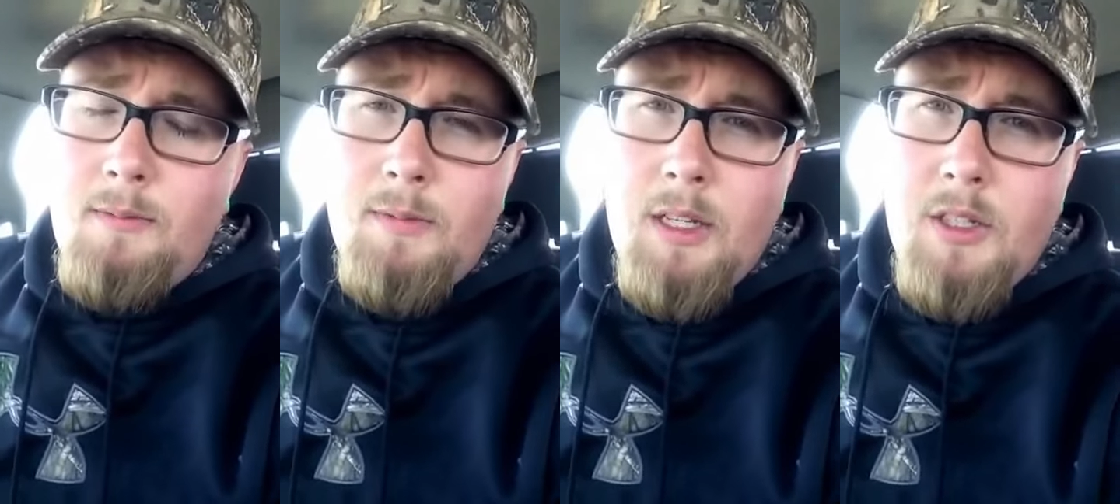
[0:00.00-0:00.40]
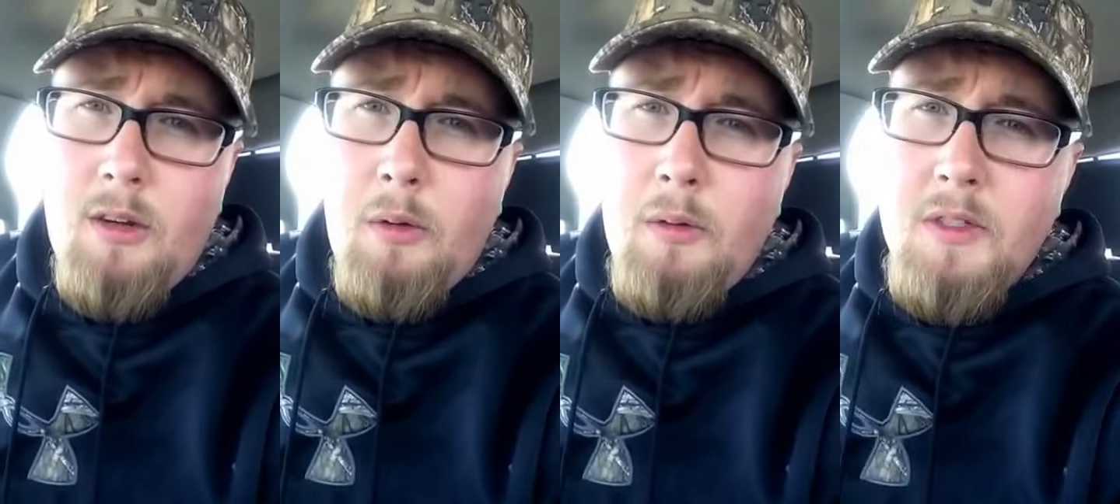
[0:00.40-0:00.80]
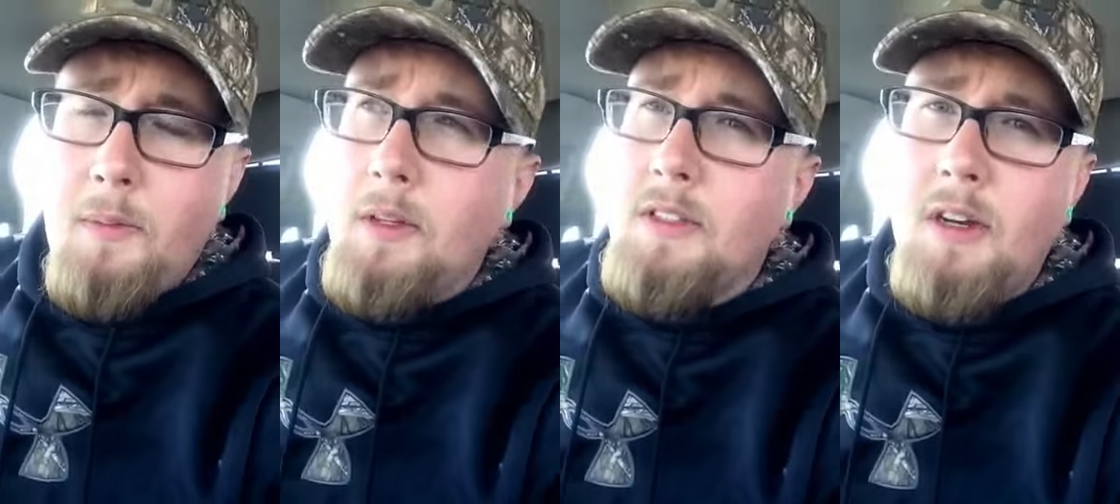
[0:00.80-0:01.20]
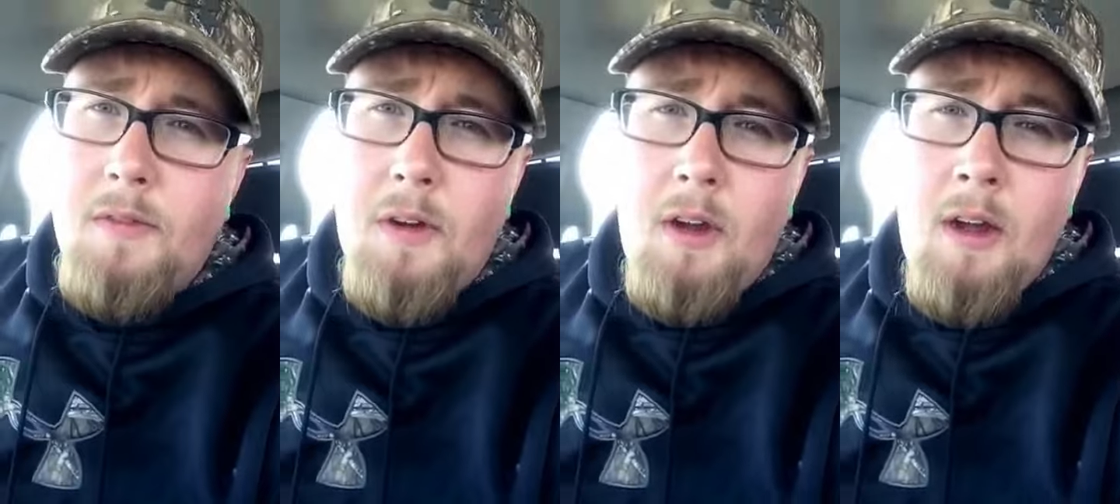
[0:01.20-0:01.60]
They should have went with something
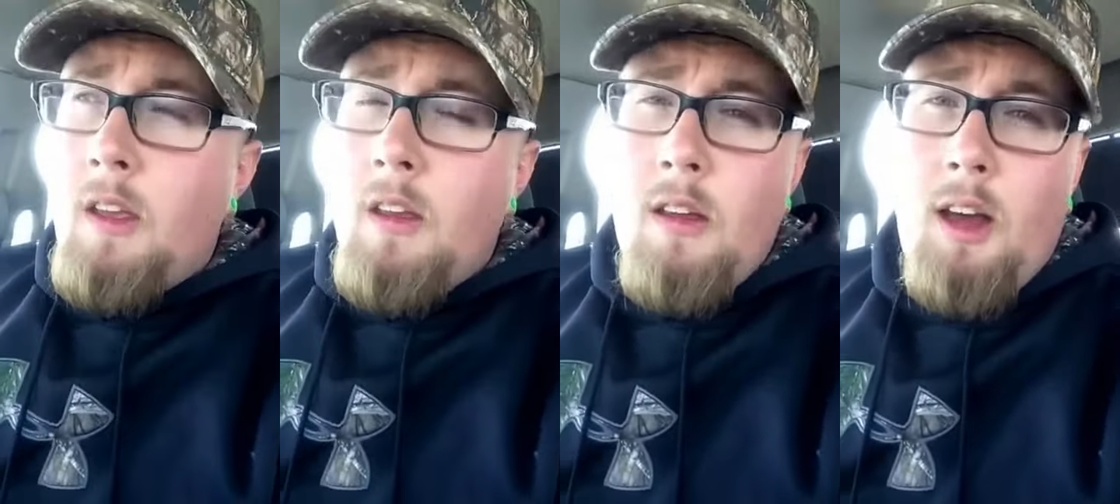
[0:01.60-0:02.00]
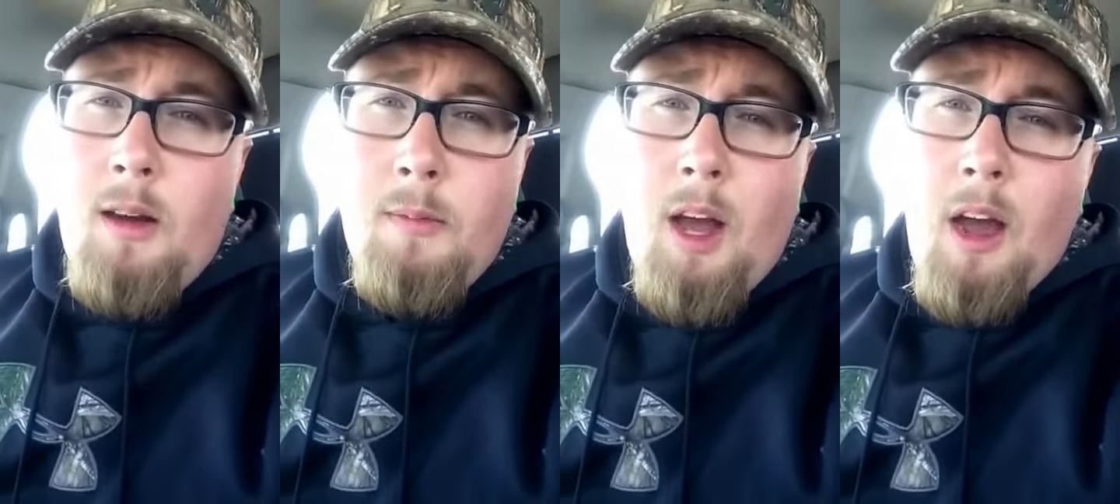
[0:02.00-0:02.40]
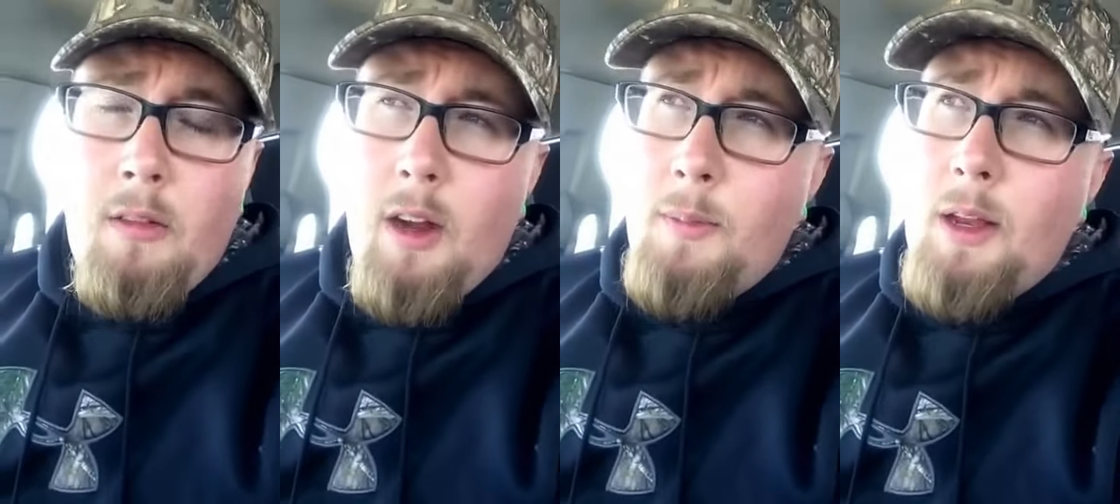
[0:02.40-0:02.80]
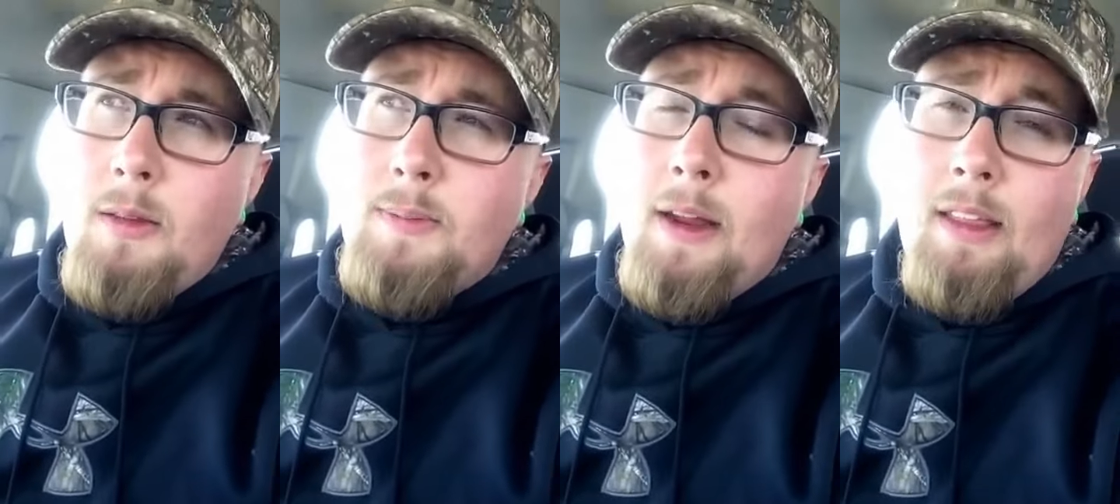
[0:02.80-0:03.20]
stiffer. I would
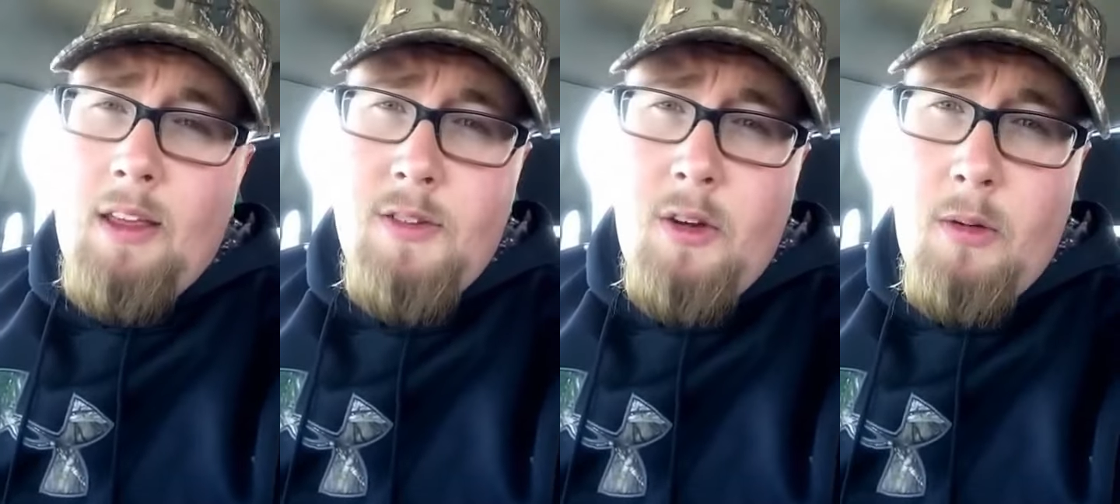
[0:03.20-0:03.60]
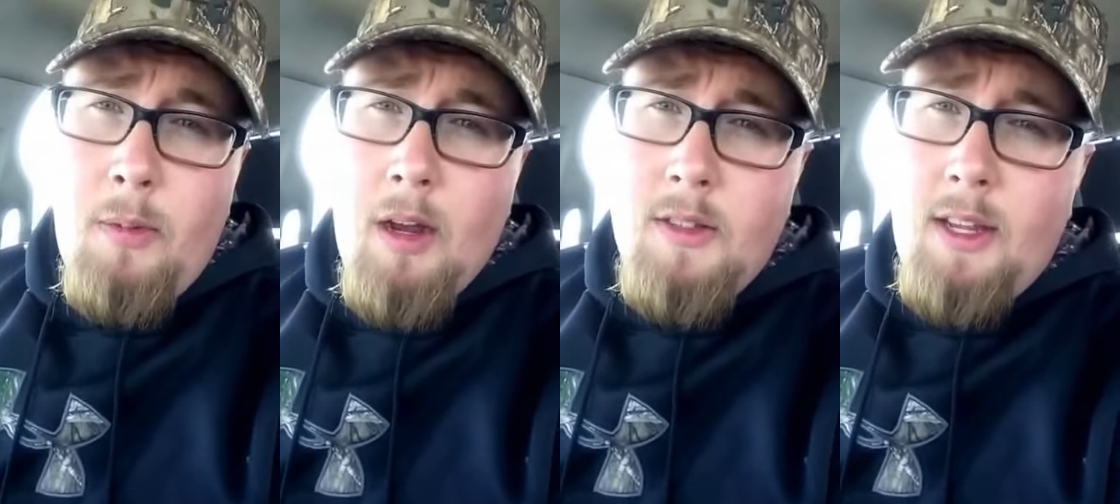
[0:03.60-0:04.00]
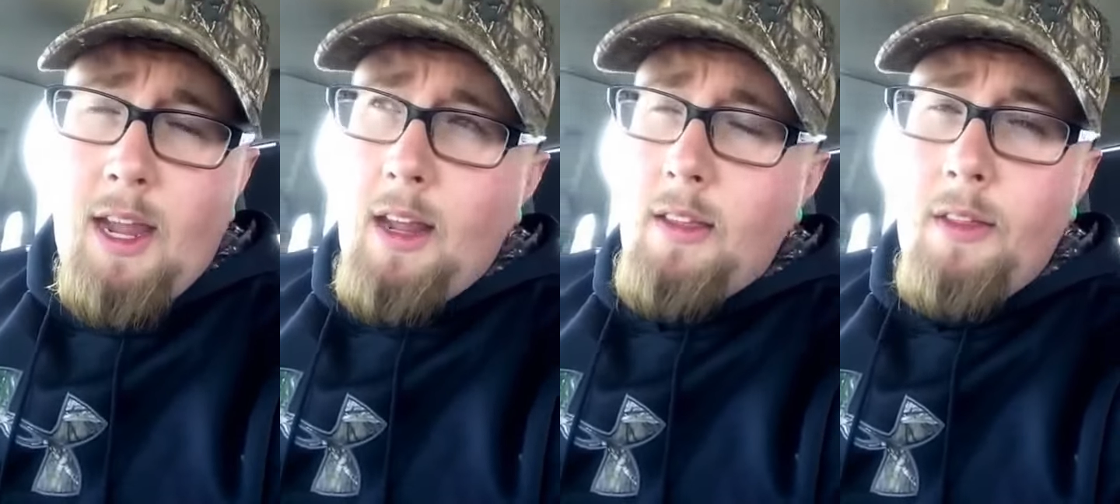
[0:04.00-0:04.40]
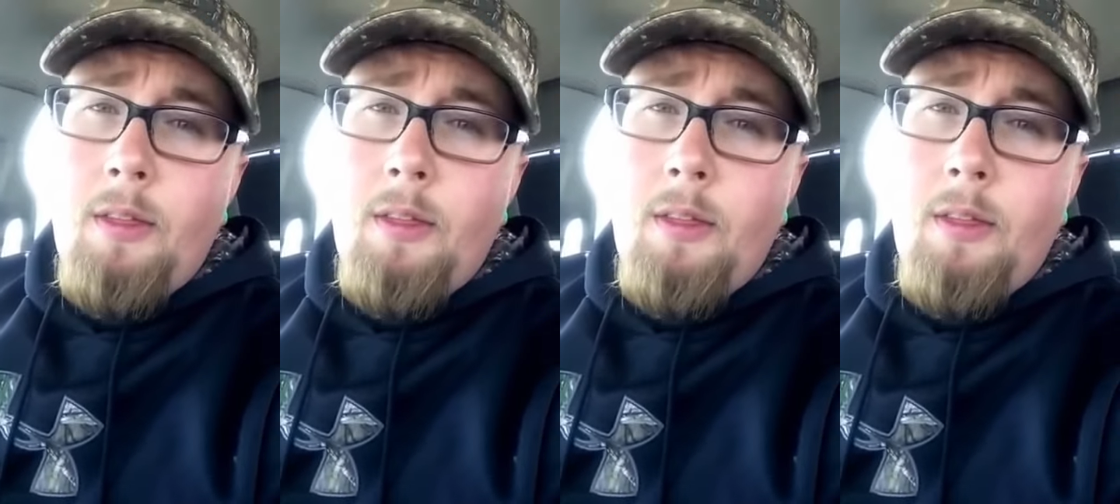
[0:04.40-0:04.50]
recommend spending the extra $200 and getting the